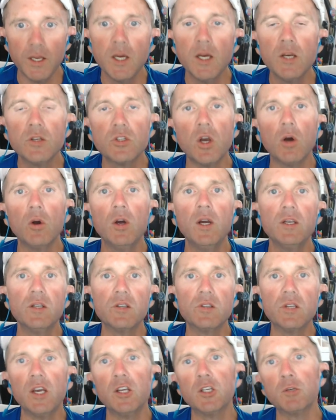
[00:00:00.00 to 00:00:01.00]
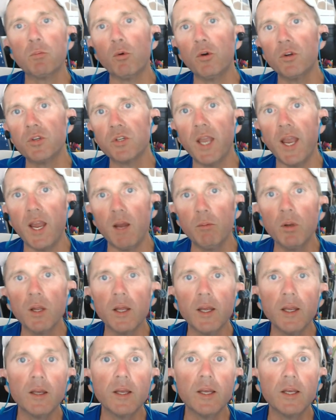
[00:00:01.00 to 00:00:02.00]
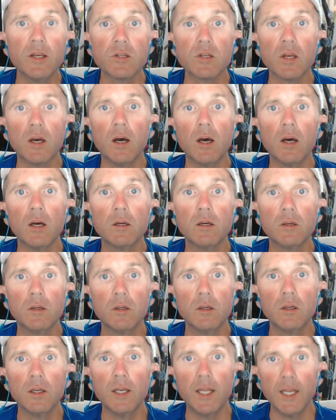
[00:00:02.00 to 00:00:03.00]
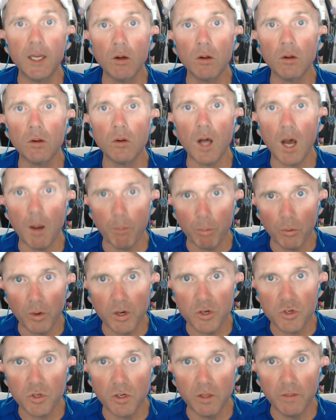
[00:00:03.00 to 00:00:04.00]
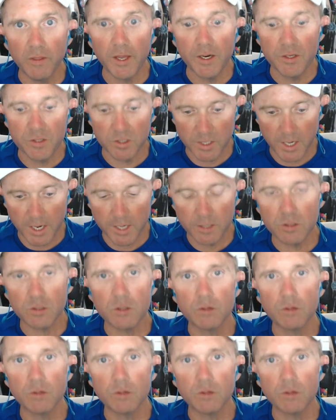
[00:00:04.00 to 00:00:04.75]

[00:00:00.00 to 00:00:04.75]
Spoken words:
So to say sports gambling is a legal operation in the United States,